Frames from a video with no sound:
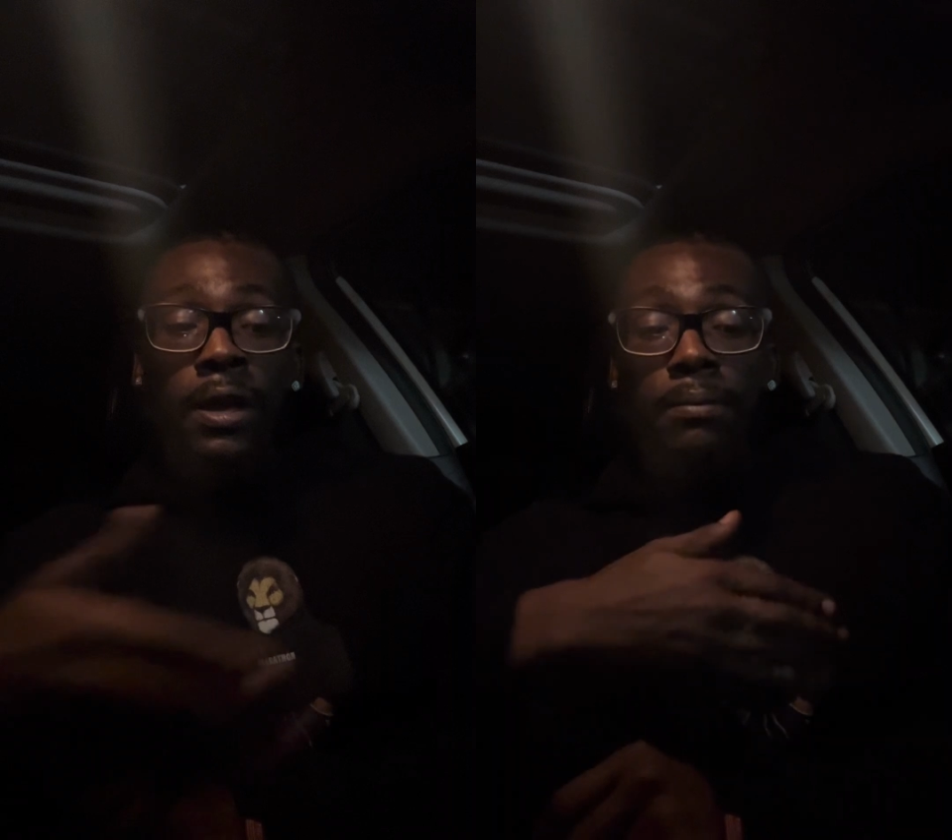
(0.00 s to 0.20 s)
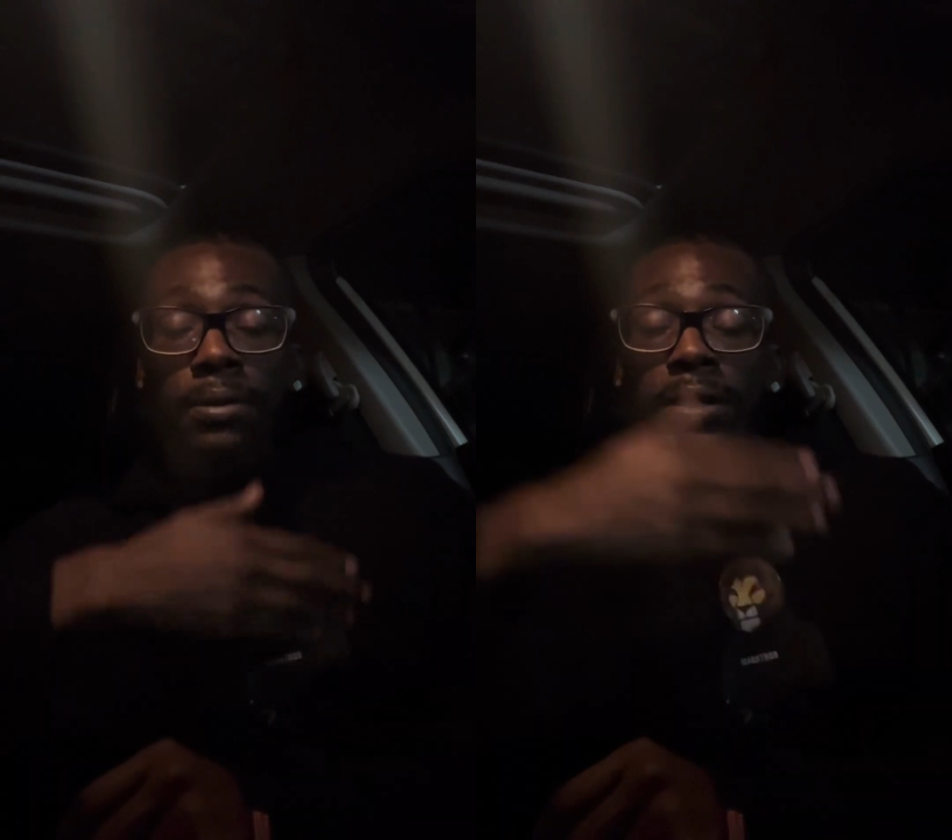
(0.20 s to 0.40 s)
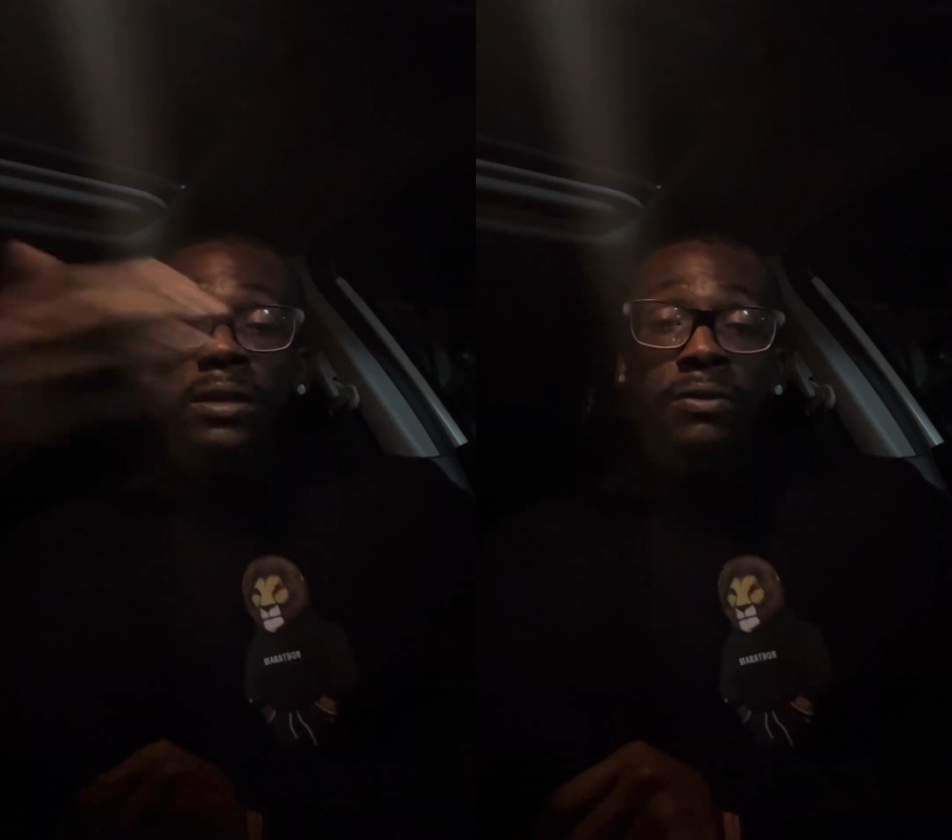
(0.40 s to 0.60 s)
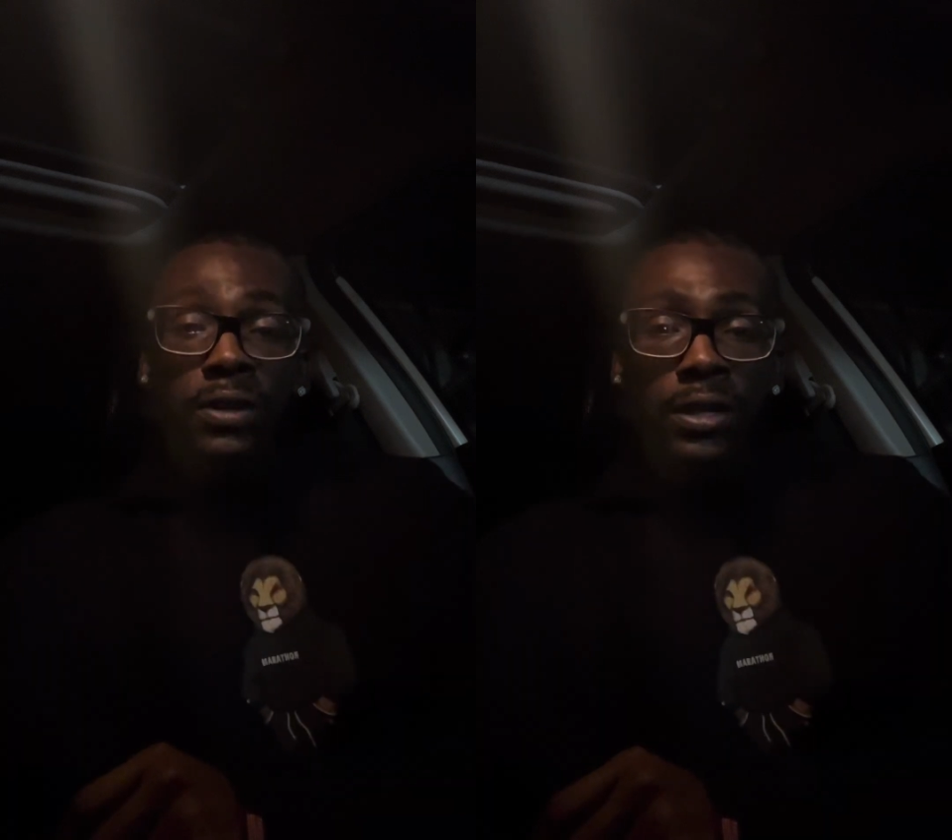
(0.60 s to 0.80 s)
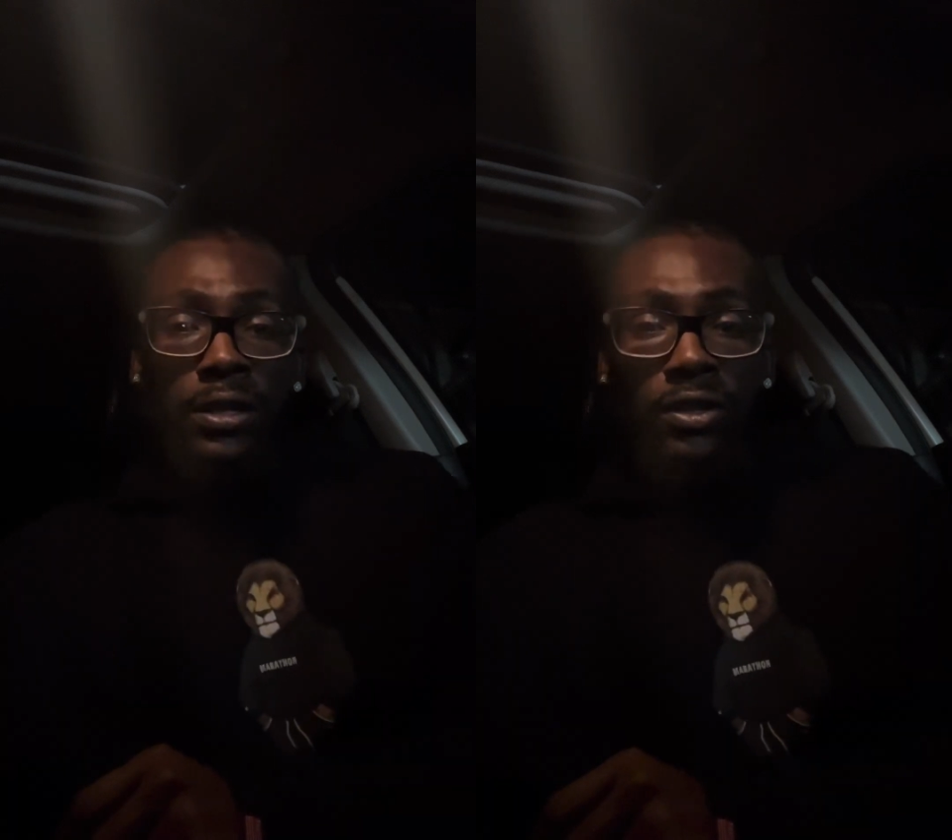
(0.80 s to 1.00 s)
Believing
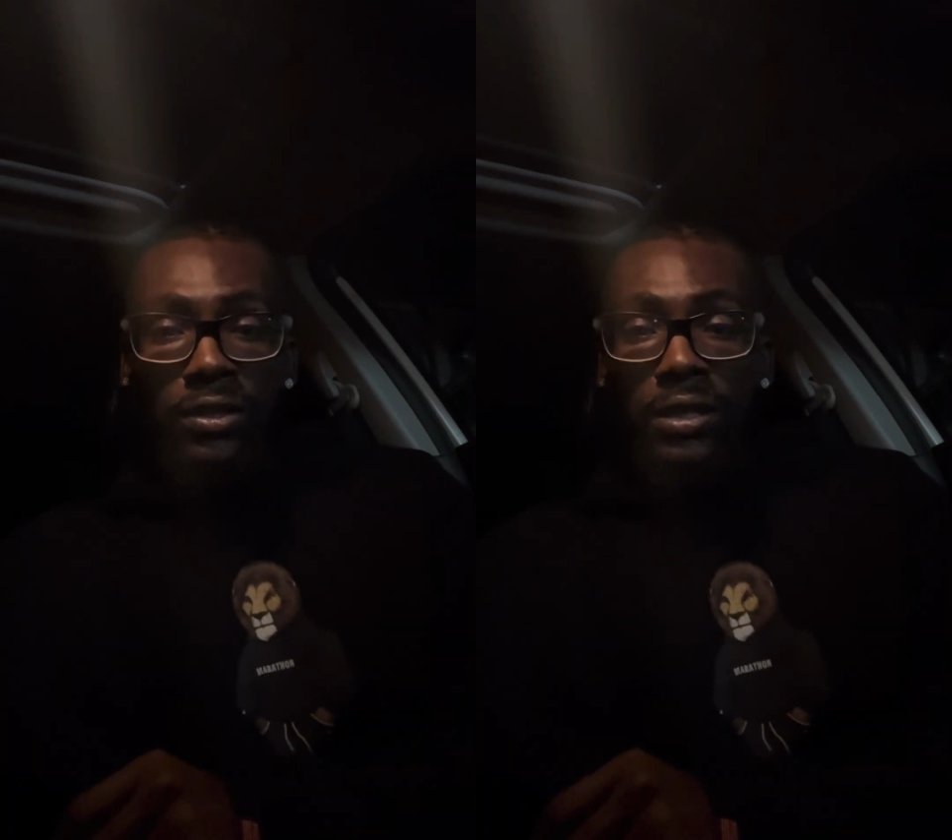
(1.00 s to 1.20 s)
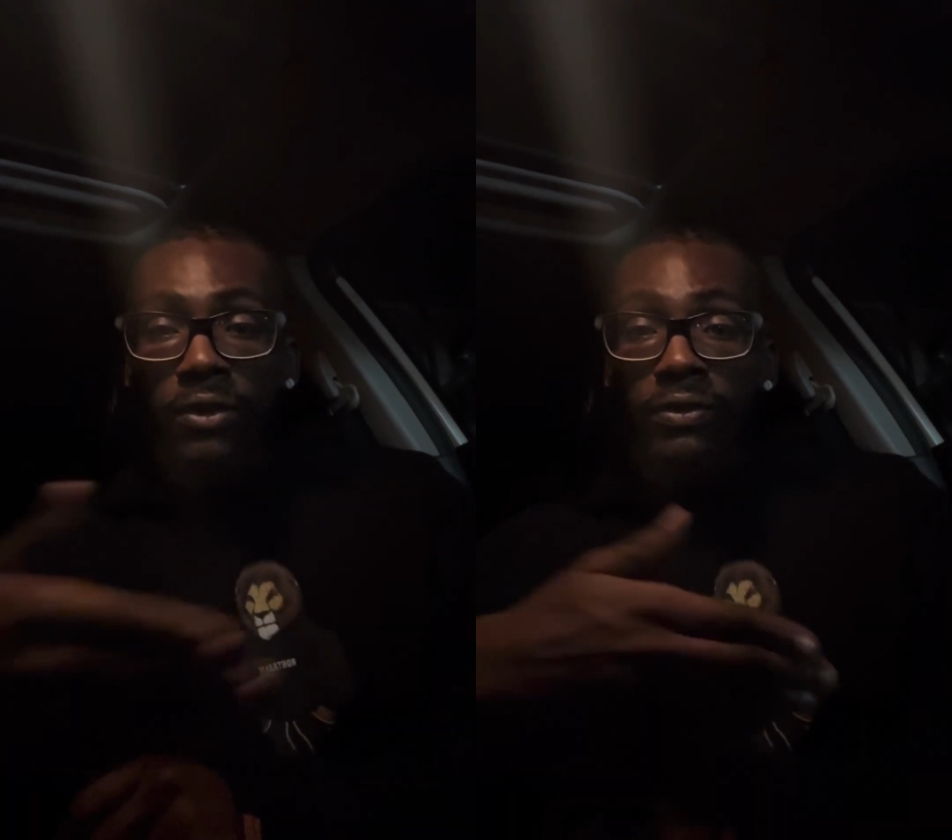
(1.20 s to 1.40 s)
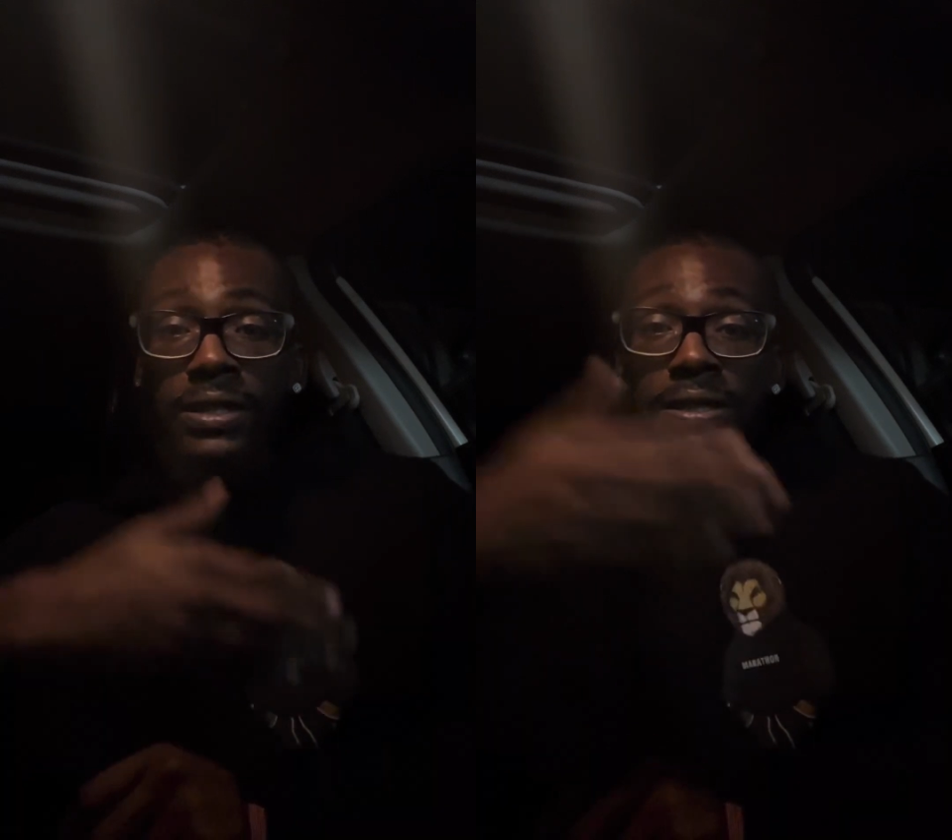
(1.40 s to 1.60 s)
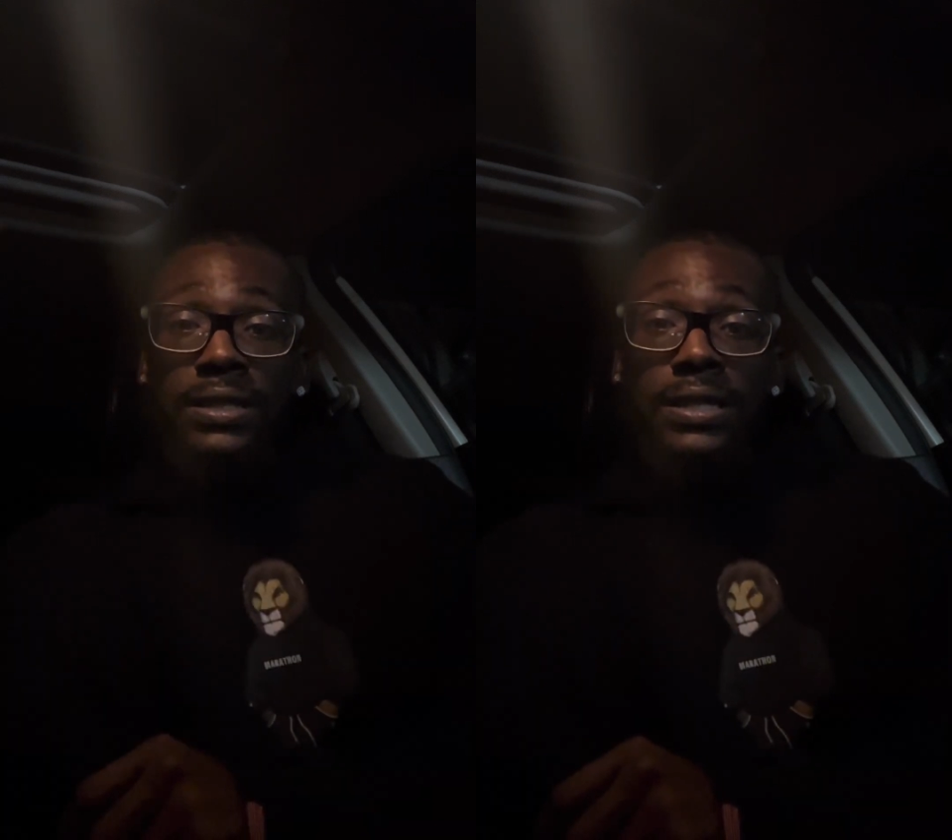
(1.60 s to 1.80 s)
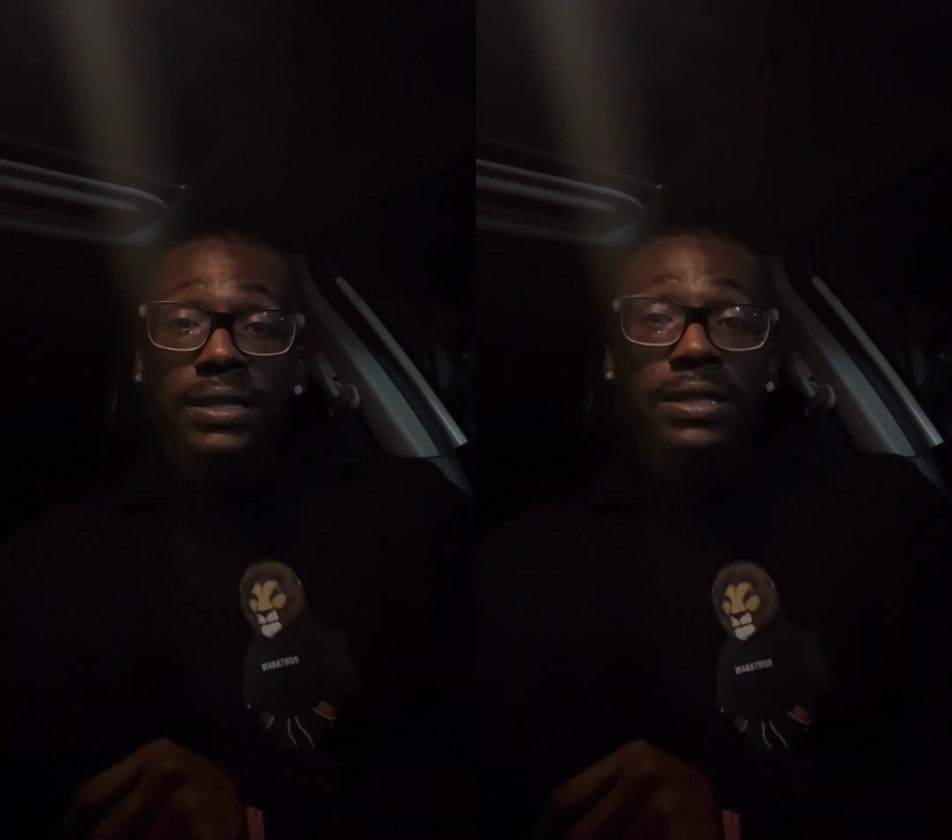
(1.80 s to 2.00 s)
in yourself,
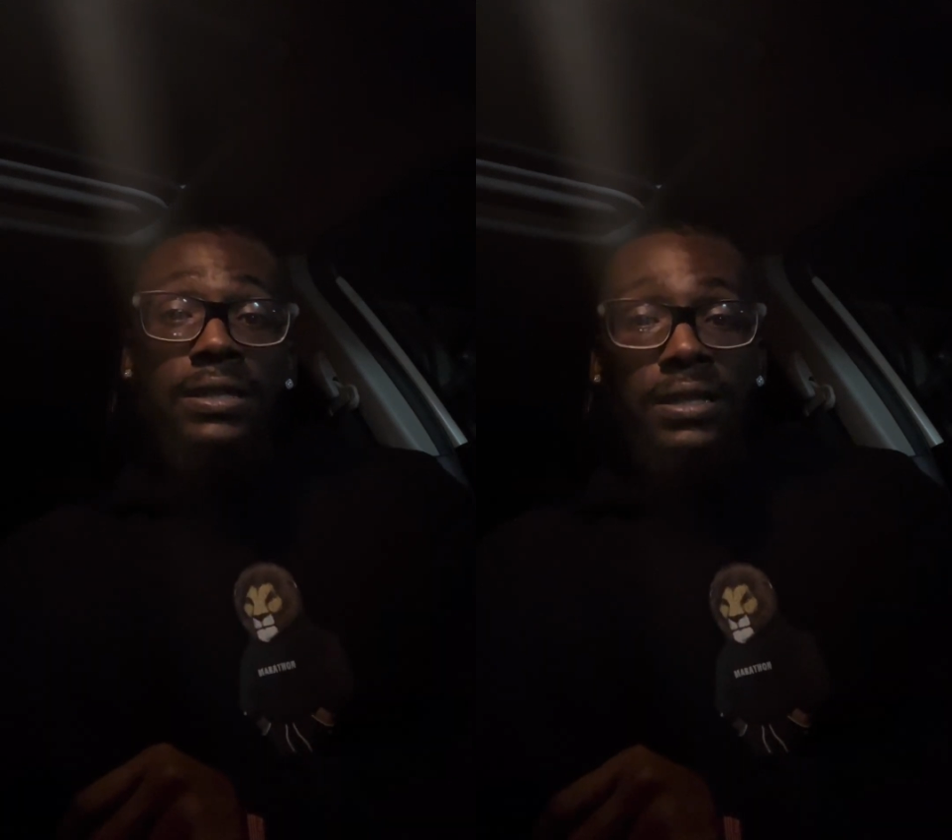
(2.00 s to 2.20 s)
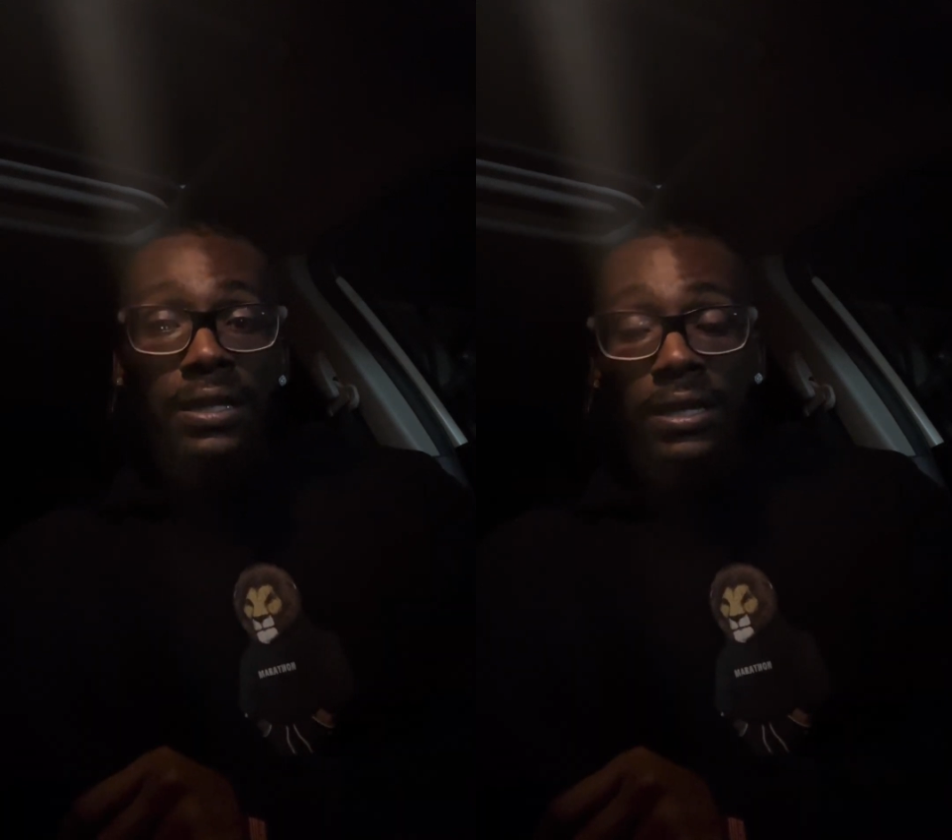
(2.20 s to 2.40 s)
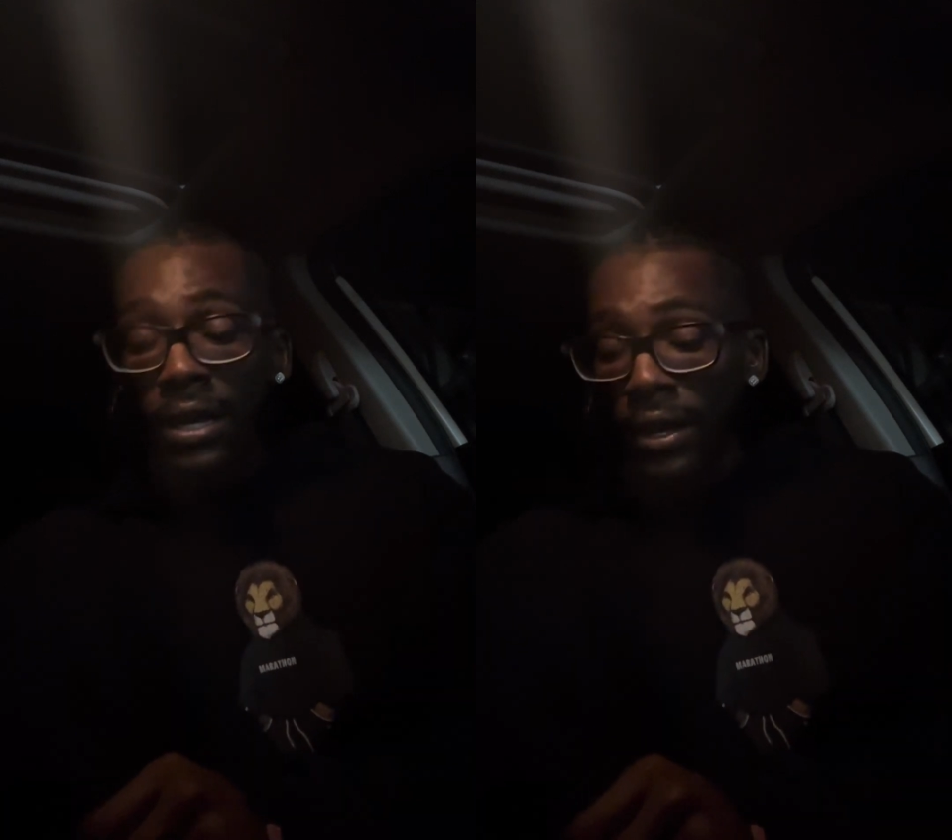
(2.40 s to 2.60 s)
consistency,